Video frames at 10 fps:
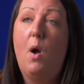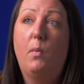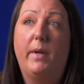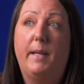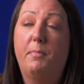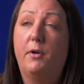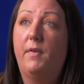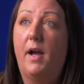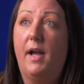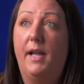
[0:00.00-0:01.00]
We
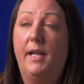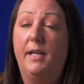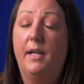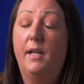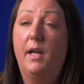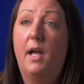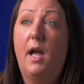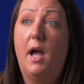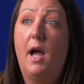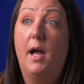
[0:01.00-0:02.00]
provide
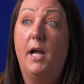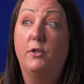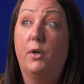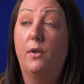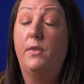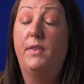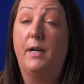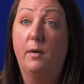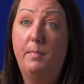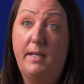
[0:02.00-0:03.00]
adult
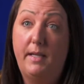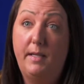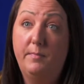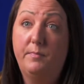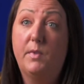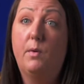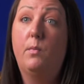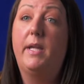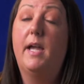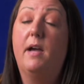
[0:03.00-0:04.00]
therapy.
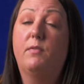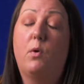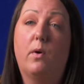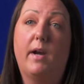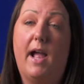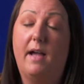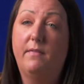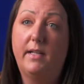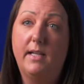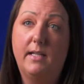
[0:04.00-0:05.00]
We have court
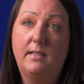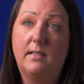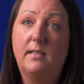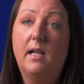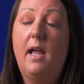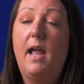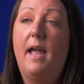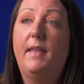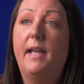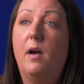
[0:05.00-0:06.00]
advocates,
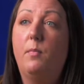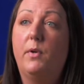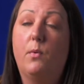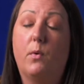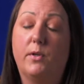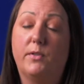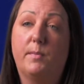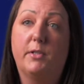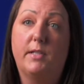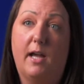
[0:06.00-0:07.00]
and they help with orders
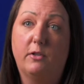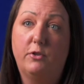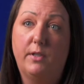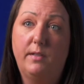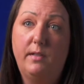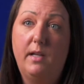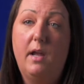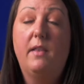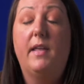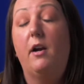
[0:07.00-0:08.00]
of protection.
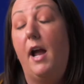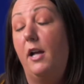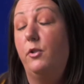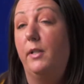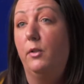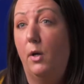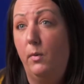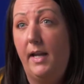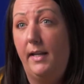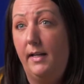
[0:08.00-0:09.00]
They are actually
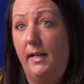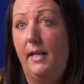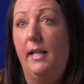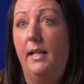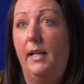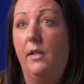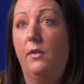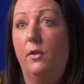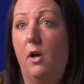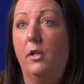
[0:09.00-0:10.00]
located in
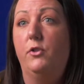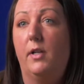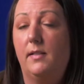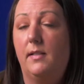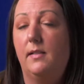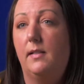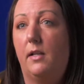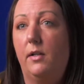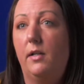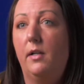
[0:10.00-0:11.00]
the Law and Justice
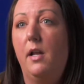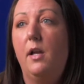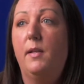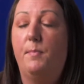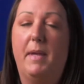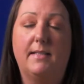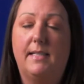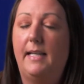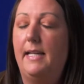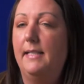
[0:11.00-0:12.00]
Center. Makes
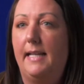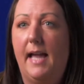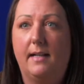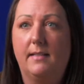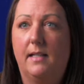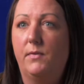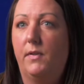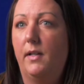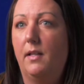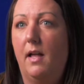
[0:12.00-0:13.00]
it easy access
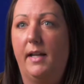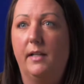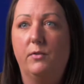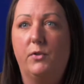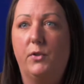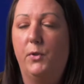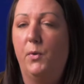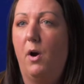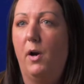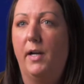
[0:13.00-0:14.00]
for the clients
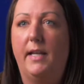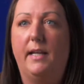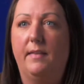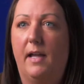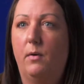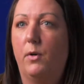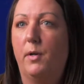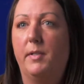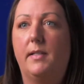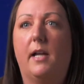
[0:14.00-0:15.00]
who are needing that order
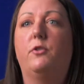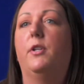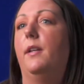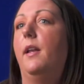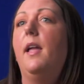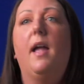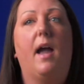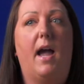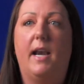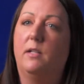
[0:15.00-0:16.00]
of protection.
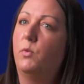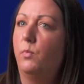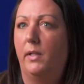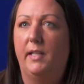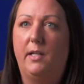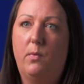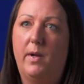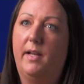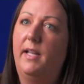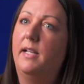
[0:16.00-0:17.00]
And it's really
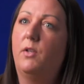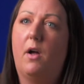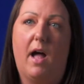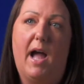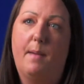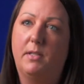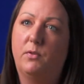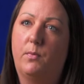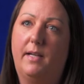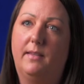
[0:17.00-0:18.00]
quick. It all
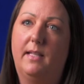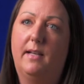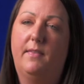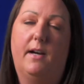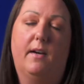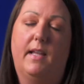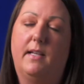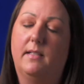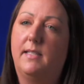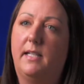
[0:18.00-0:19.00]
happens right then and there, and they
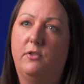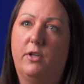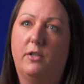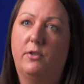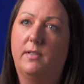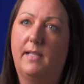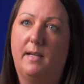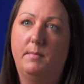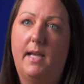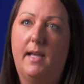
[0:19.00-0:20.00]
can see a judge the
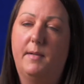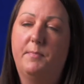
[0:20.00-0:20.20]
same day.